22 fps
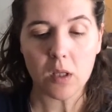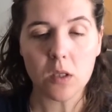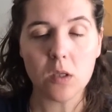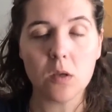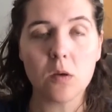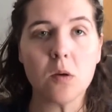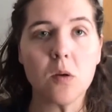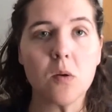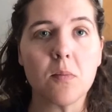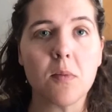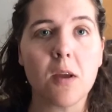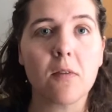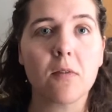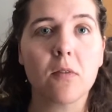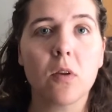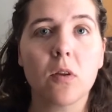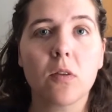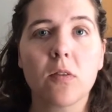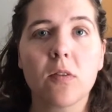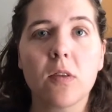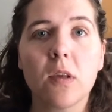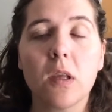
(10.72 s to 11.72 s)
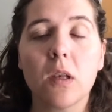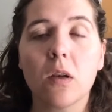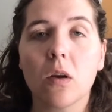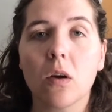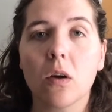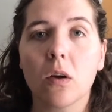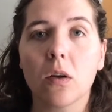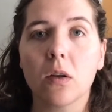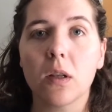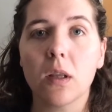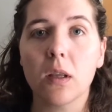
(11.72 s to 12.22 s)
You may have just seen
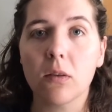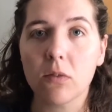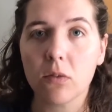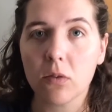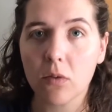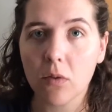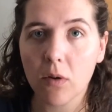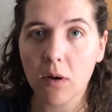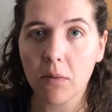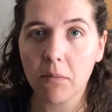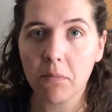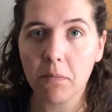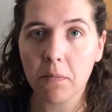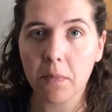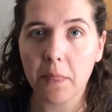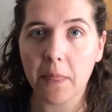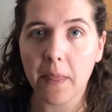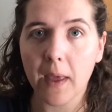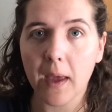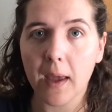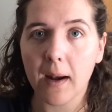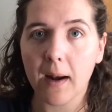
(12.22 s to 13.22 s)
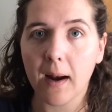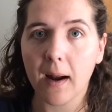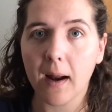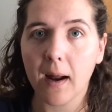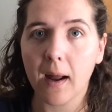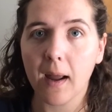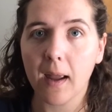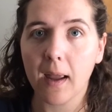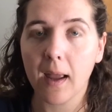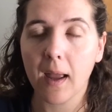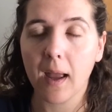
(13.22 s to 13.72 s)
on Instagram that
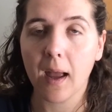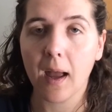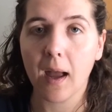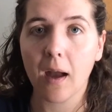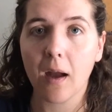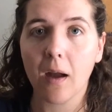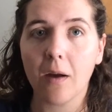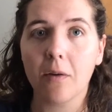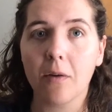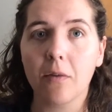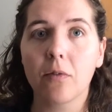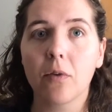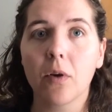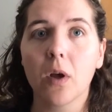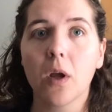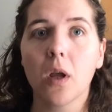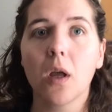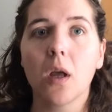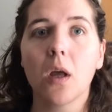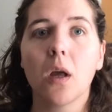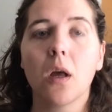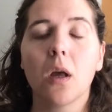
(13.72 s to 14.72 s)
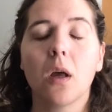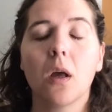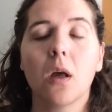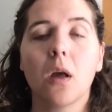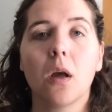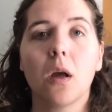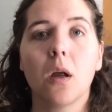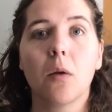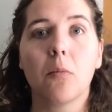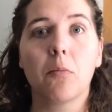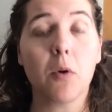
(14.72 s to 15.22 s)
I have
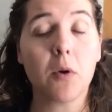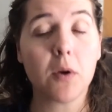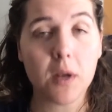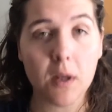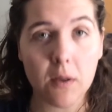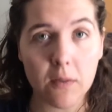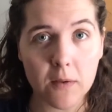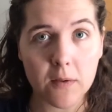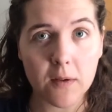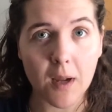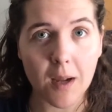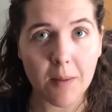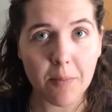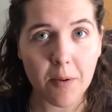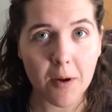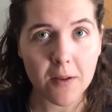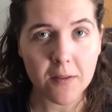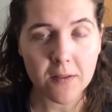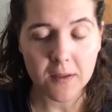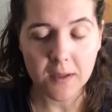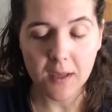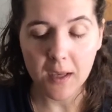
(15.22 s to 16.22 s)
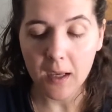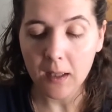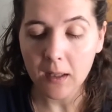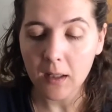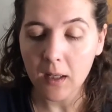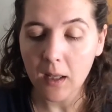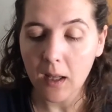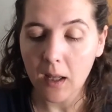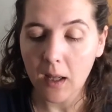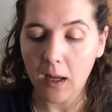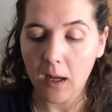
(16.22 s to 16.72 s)
broken out the dye pots again.
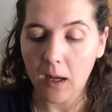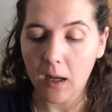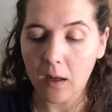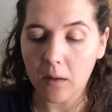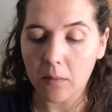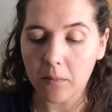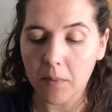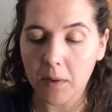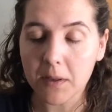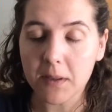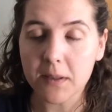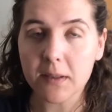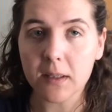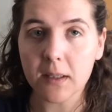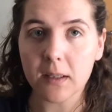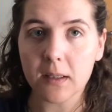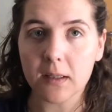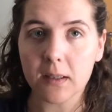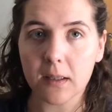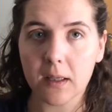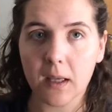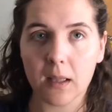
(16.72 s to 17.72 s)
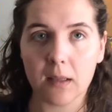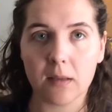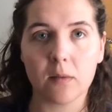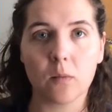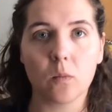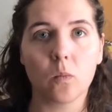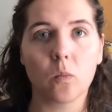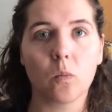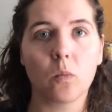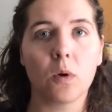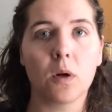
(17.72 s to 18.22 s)
I just needed to get
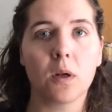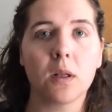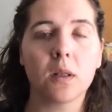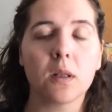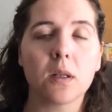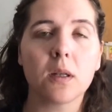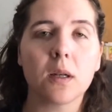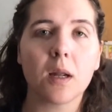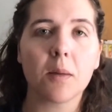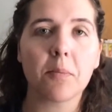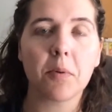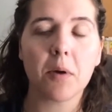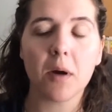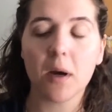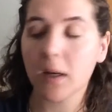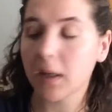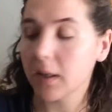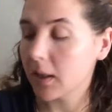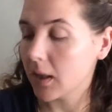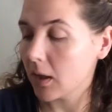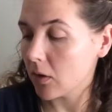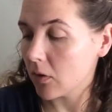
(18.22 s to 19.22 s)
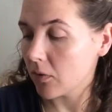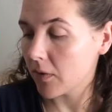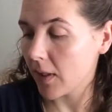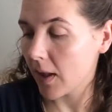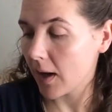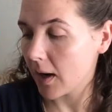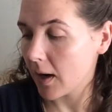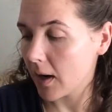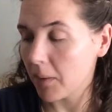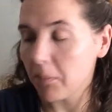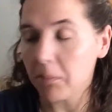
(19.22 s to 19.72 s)
one in the dye pot and get over
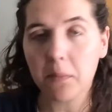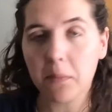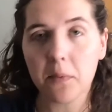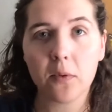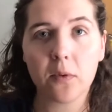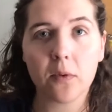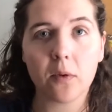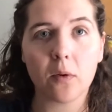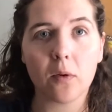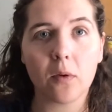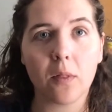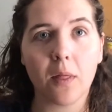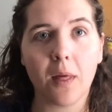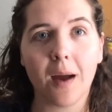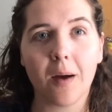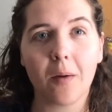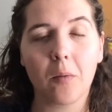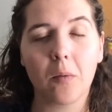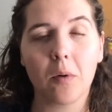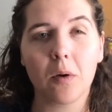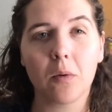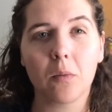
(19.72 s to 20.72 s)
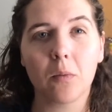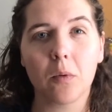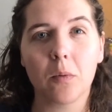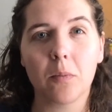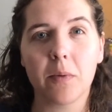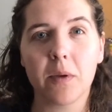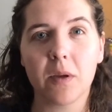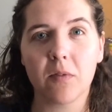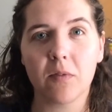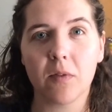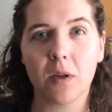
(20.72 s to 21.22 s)
that hump, so that one will
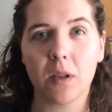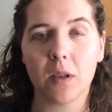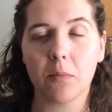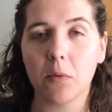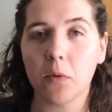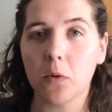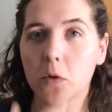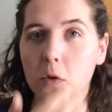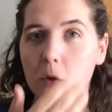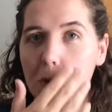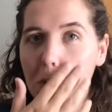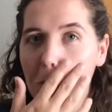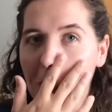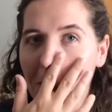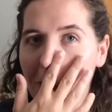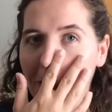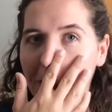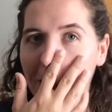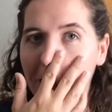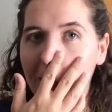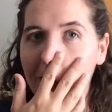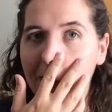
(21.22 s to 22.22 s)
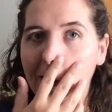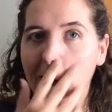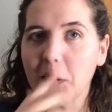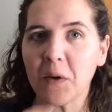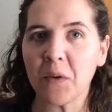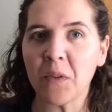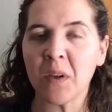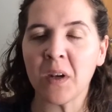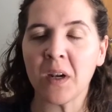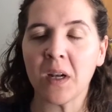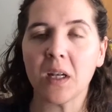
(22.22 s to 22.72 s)
be available shortly, the
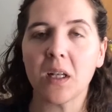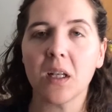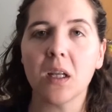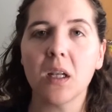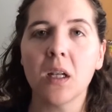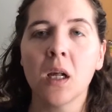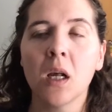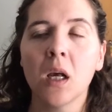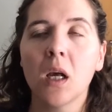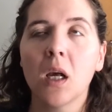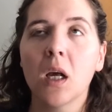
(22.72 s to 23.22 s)
color that I did.